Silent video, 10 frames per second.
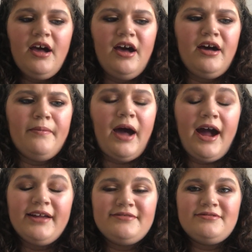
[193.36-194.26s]

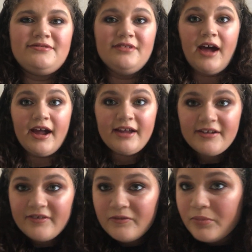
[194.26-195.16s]
I
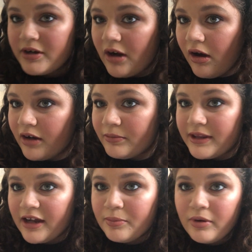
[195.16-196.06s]
even put it on
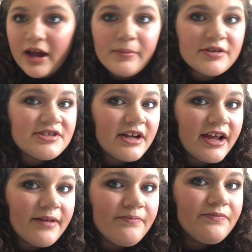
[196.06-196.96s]
without a primer
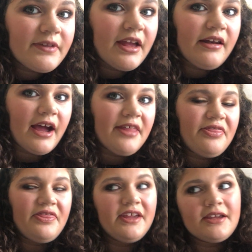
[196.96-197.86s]
today, and I
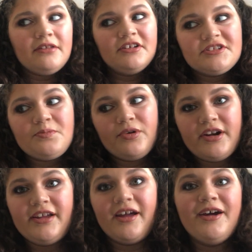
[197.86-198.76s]
think it looks
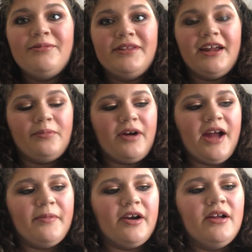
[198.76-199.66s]
pretty good without a
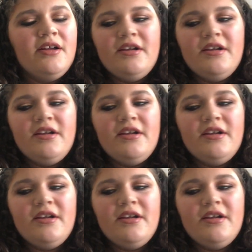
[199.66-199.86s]
primer.